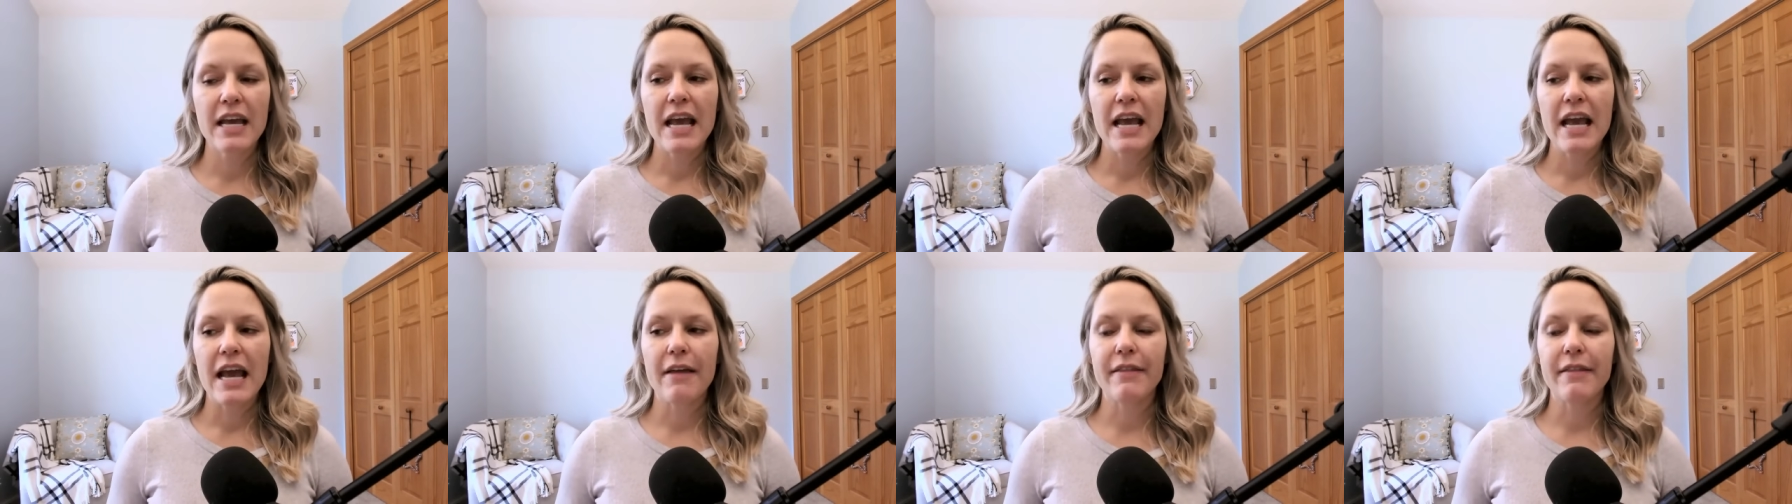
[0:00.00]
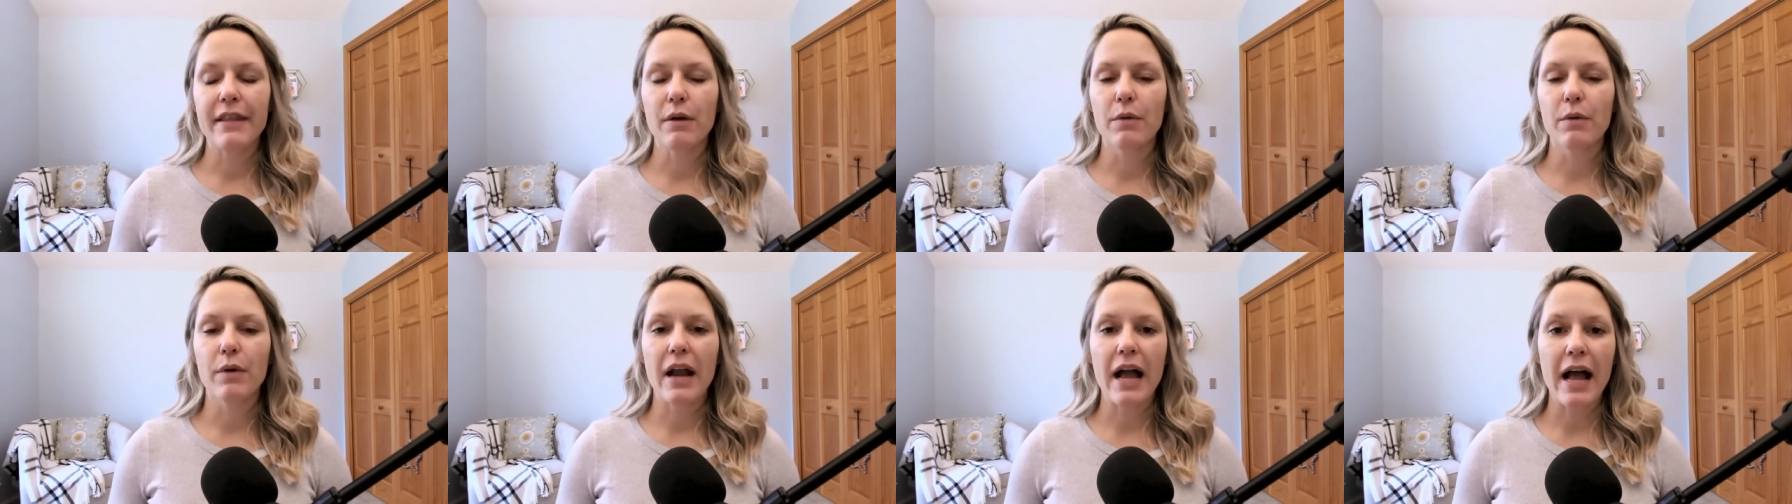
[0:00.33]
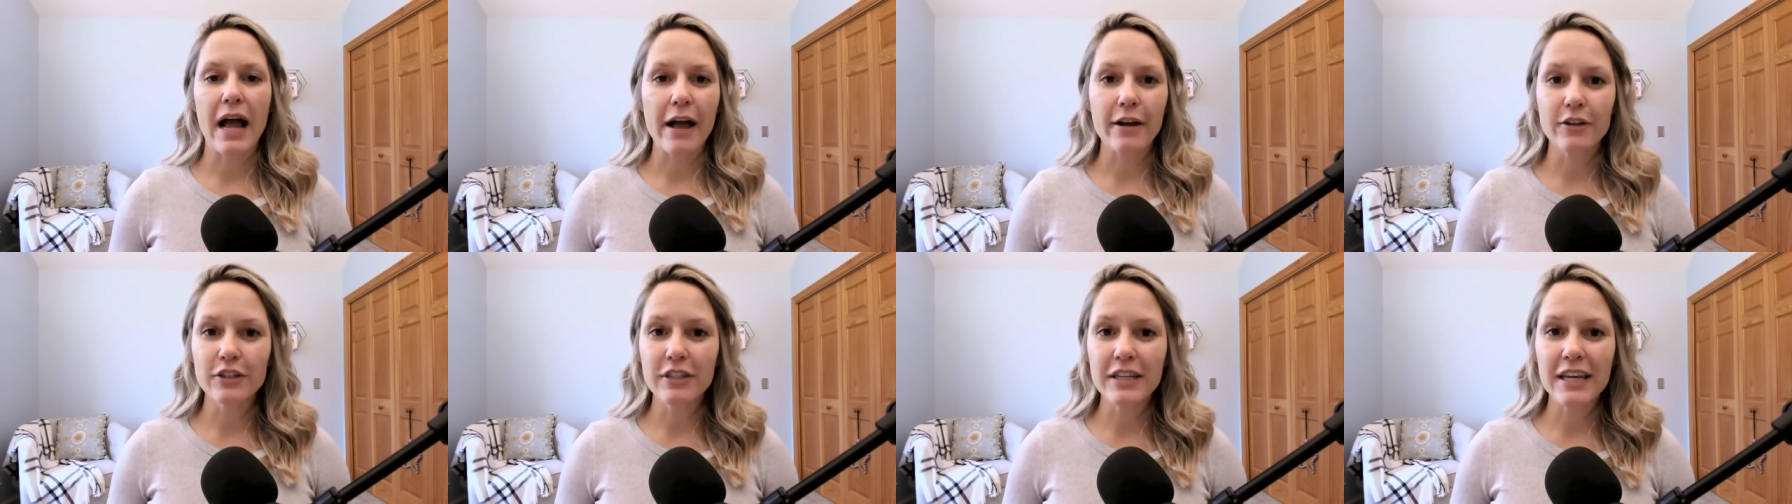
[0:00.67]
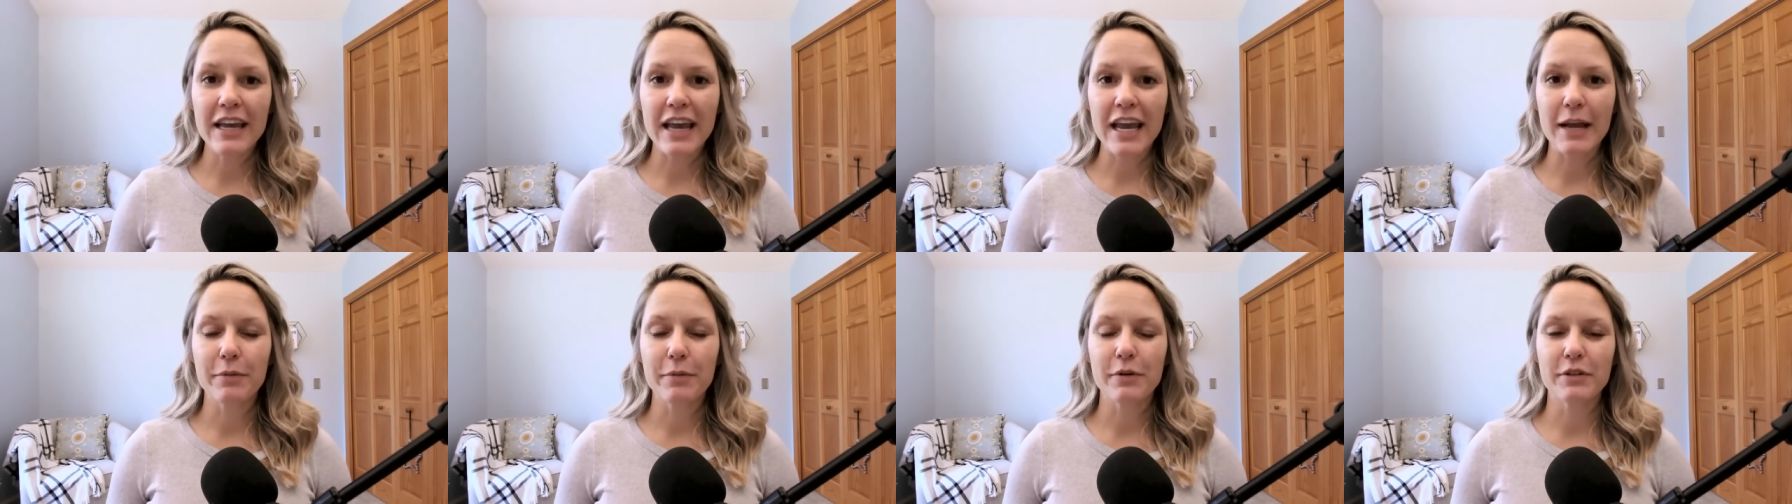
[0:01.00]
and they were actually
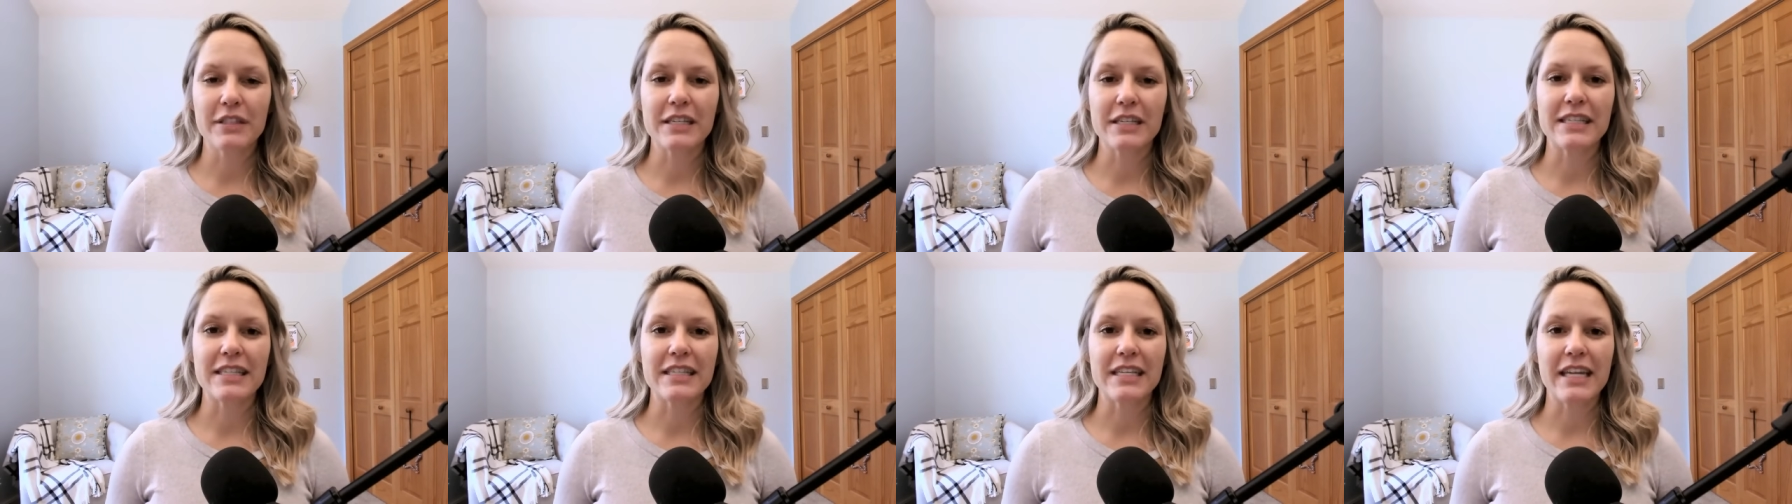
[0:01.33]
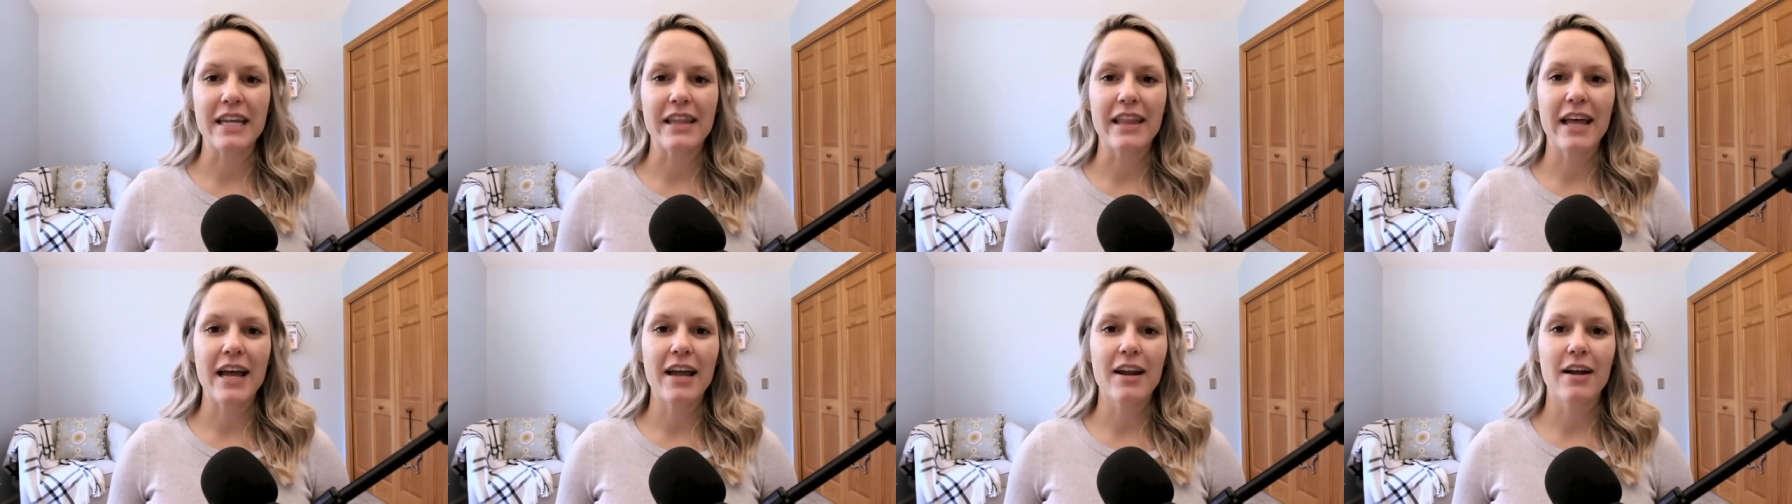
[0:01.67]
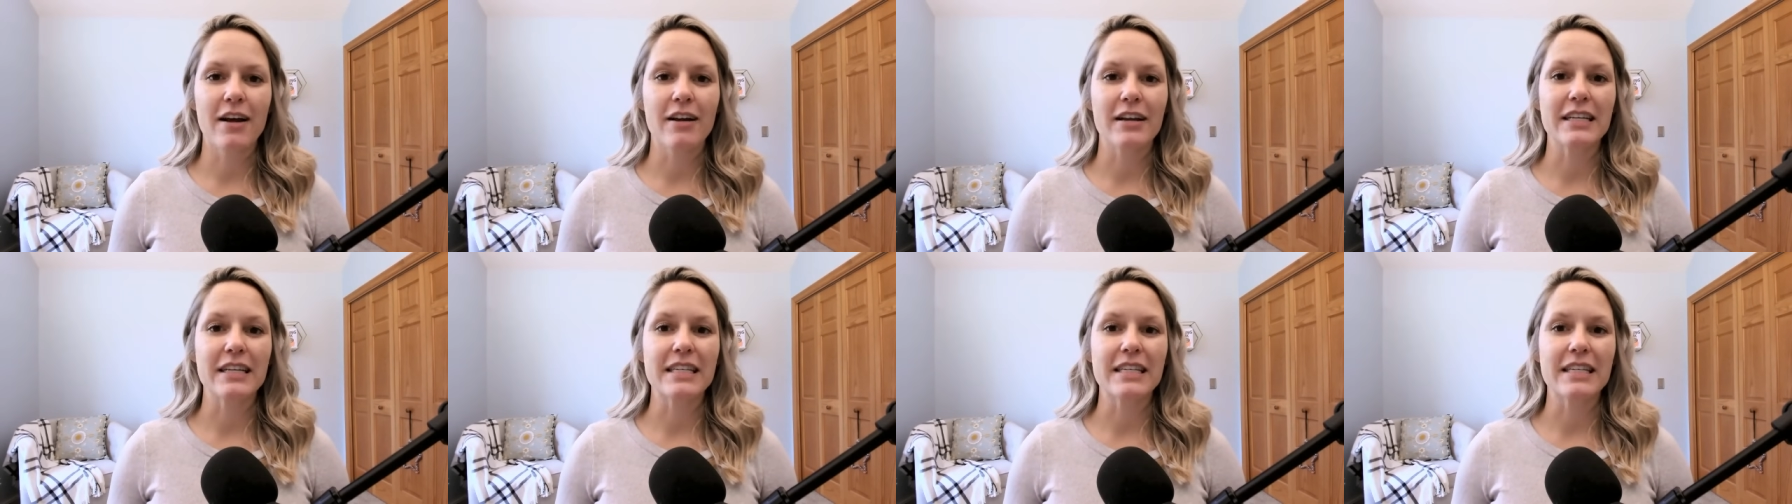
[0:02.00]
able to see that on a